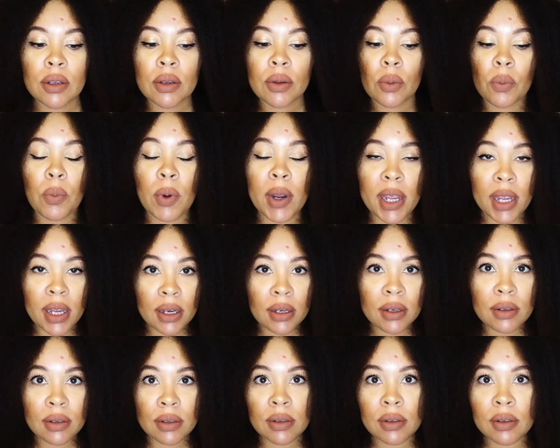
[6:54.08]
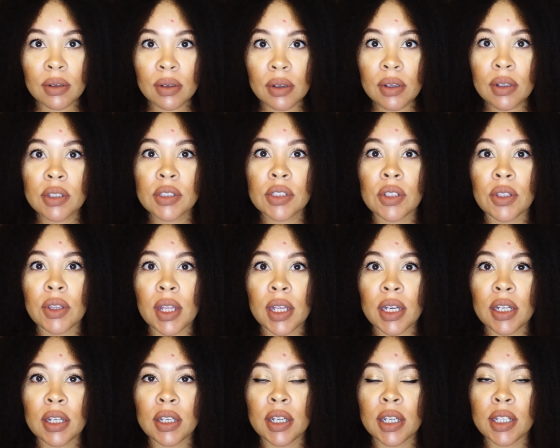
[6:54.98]
weight, so
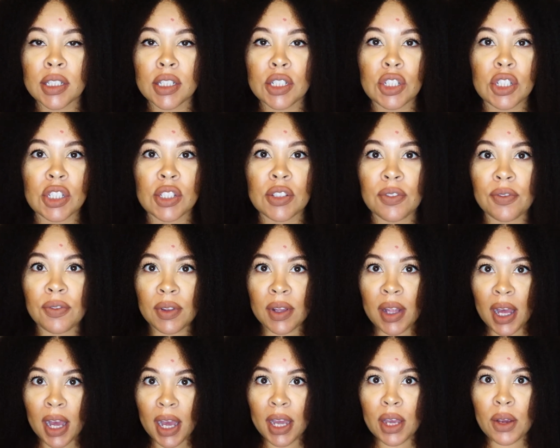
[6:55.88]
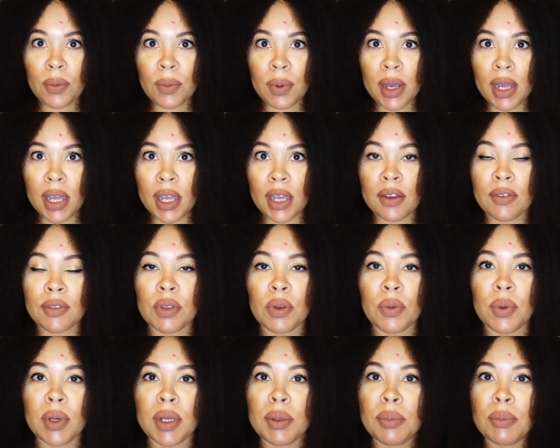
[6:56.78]
that it doesn't just fly away if the
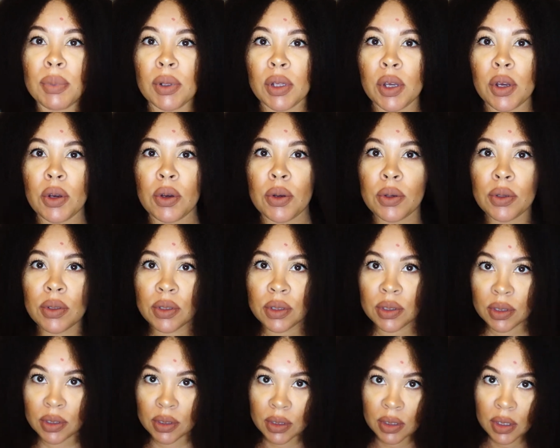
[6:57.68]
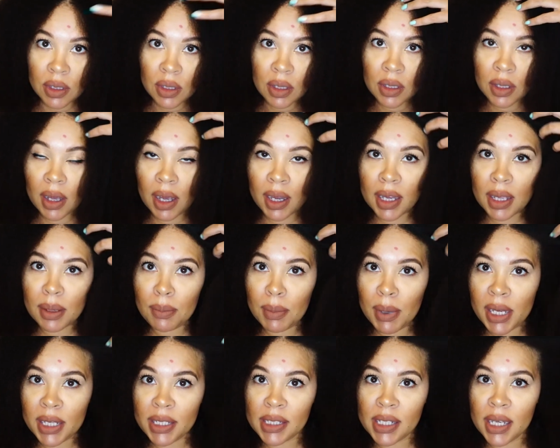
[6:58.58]
wind blows. I can
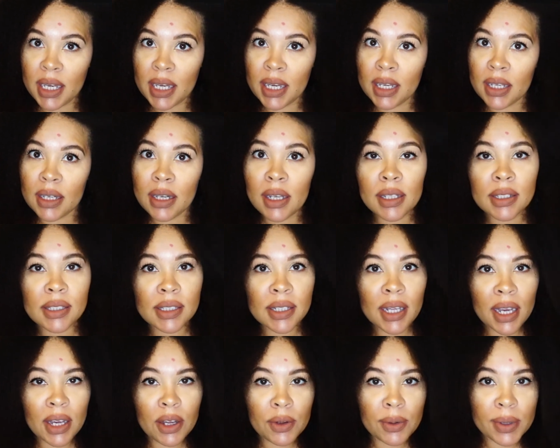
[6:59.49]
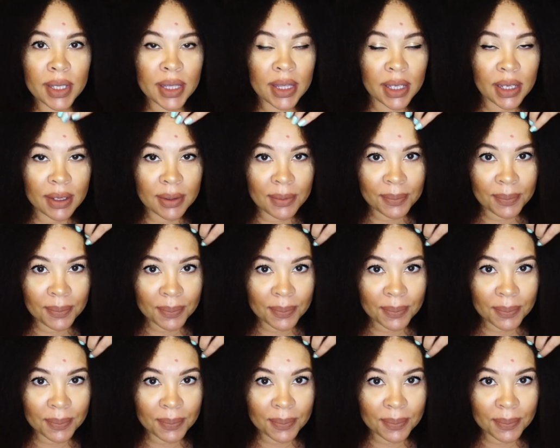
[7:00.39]
maintain a style with it.